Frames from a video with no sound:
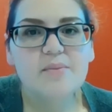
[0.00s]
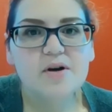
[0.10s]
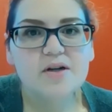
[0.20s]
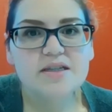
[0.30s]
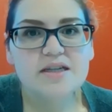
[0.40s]

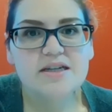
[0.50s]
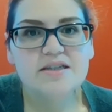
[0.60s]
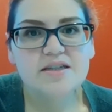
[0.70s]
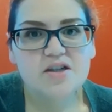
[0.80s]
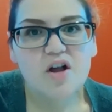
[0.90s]
that person
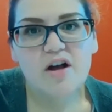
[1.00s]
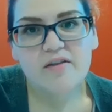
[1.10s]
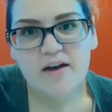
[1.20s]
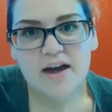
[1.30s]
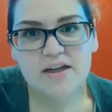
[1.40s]
is still
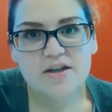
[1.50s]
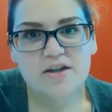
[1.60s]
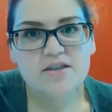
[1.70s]
online.